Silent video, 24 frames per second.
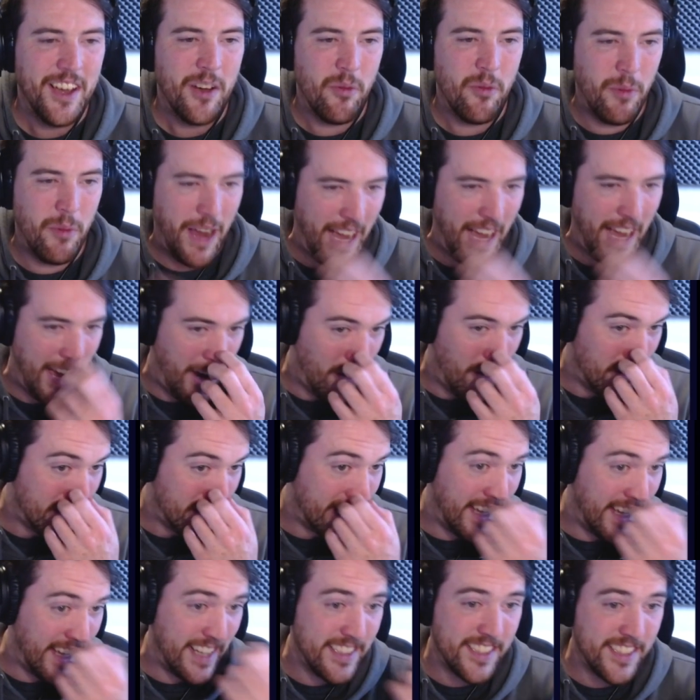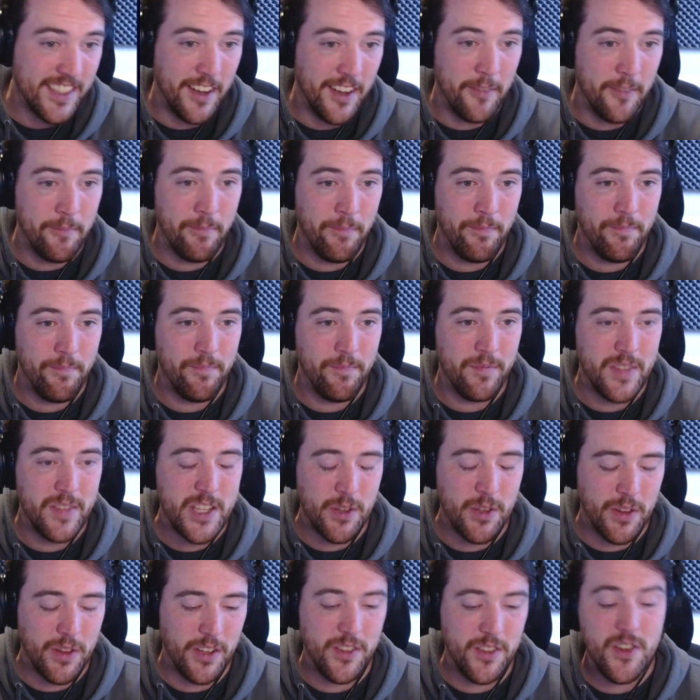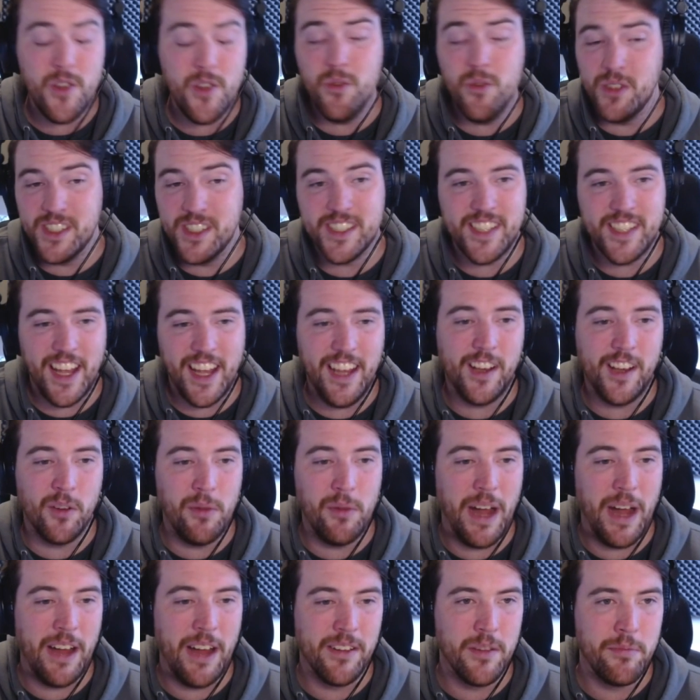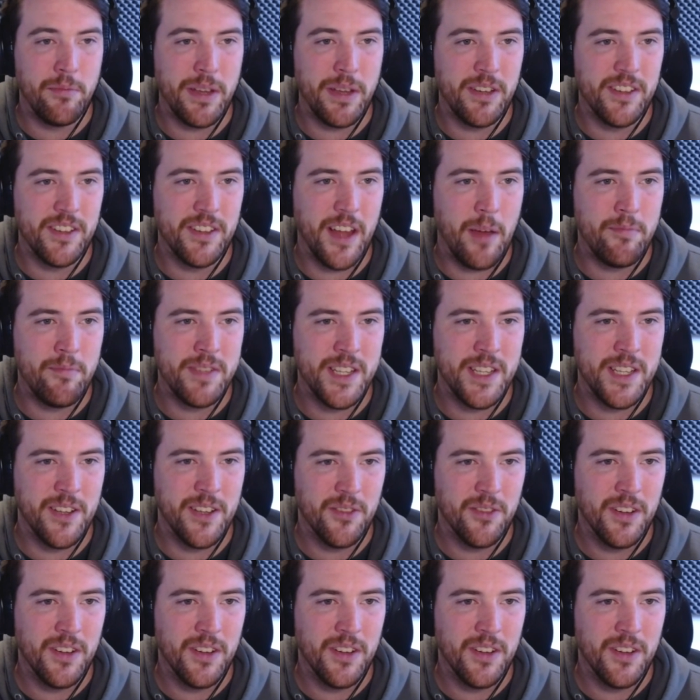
Wow, that's so the nukes take a while to build up to.